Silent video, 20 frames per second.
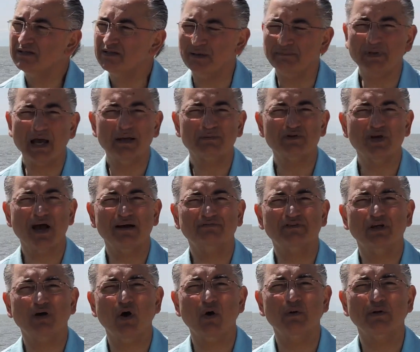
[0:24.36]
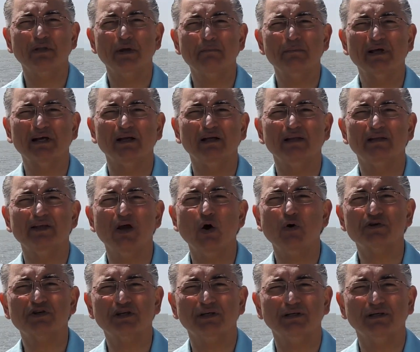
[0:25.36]
Sometimes you have to go in the middle of the
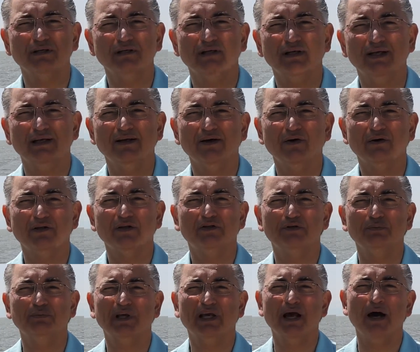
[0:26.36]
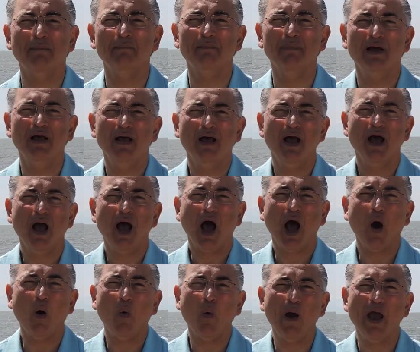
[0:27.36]
ocean in order to become
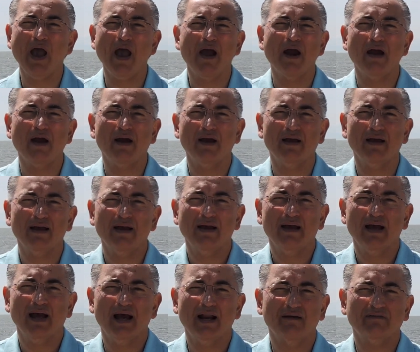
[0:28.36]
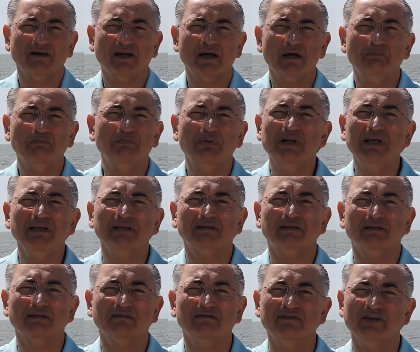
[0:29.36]
aware and have a
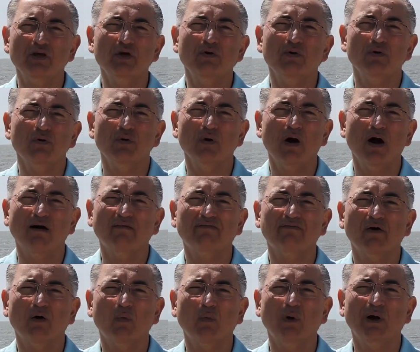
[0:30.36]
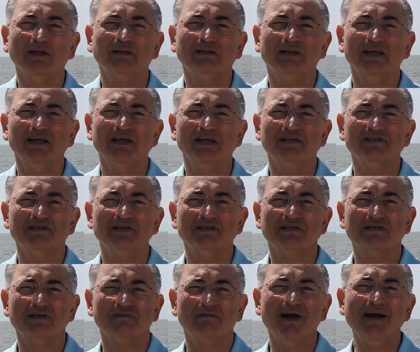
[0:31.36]
complete view of what is
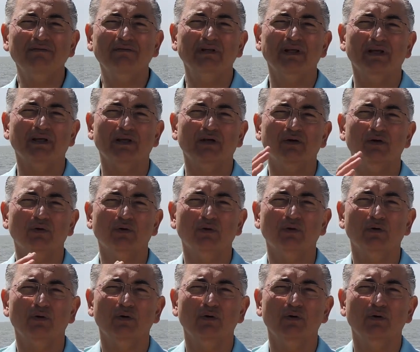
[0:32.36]
surrounding you.